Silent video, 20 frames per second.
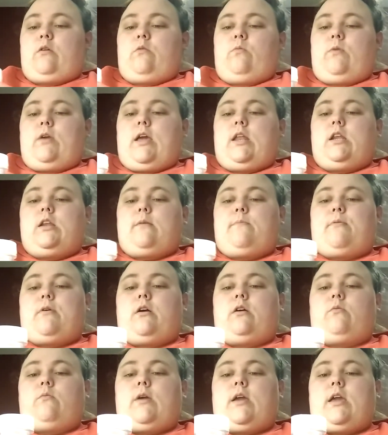we ended up
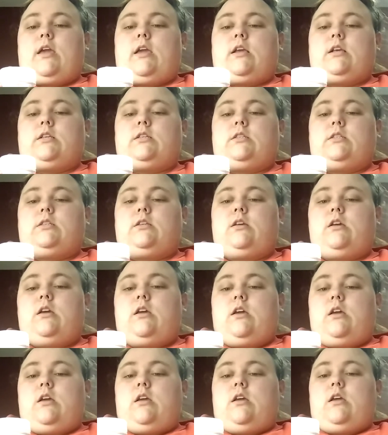parting ways,
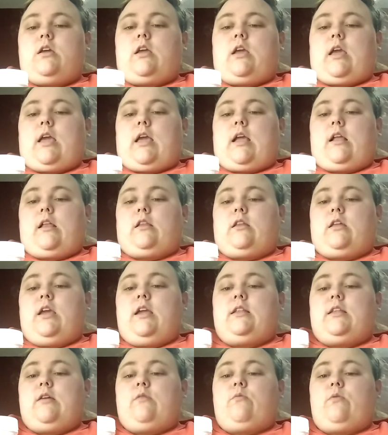and
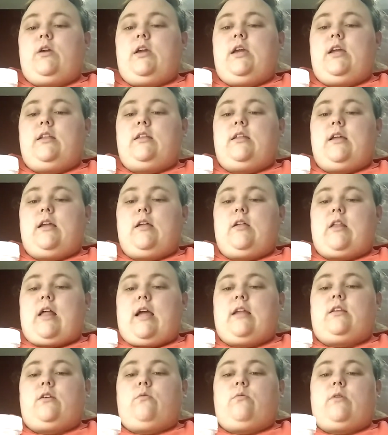he did what he did,
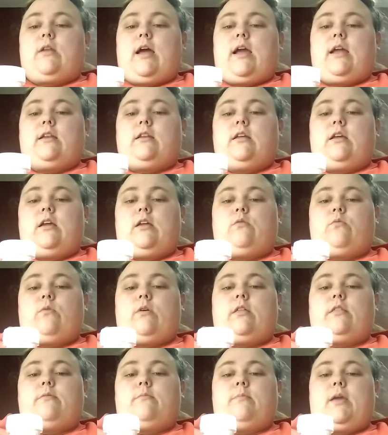I did what I did
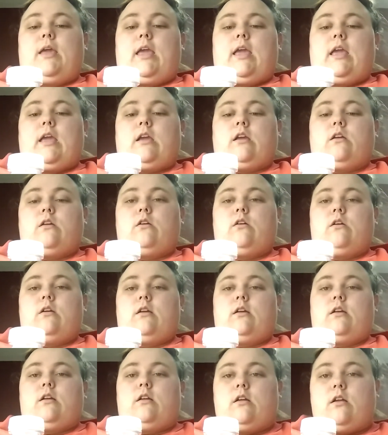with being
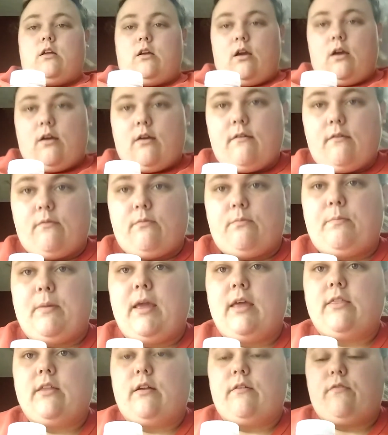
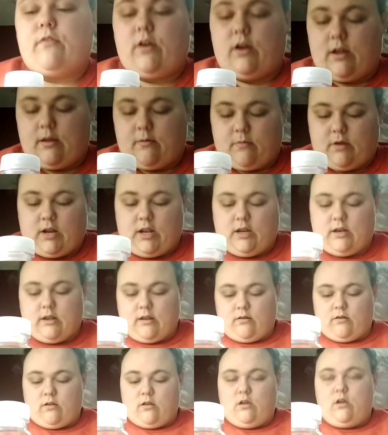there for him, and he
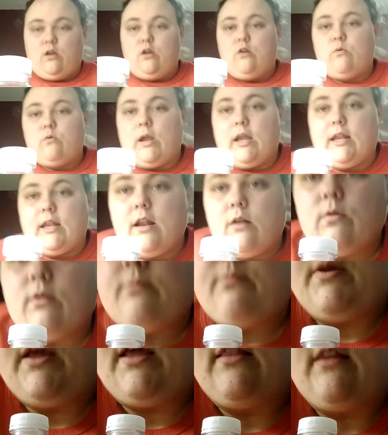did what he did
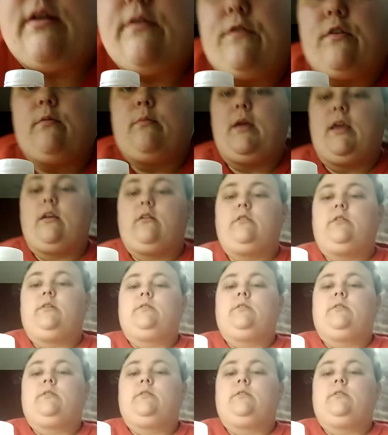with being there for me.